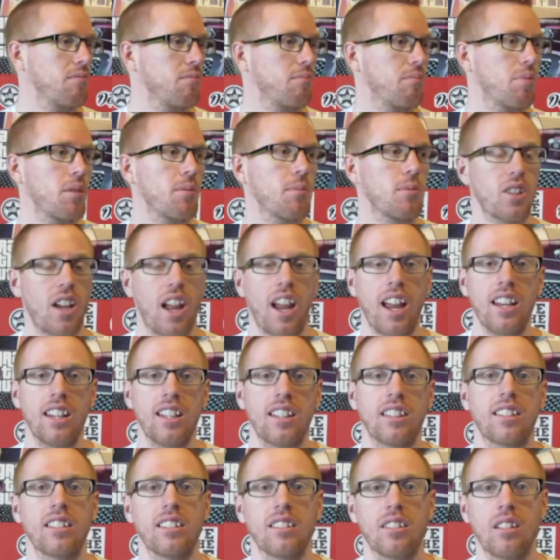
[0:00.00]
pretty much
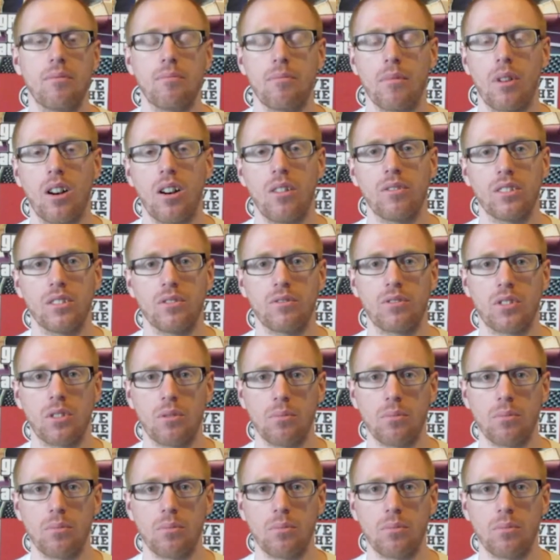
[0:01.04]
anything that Marvel have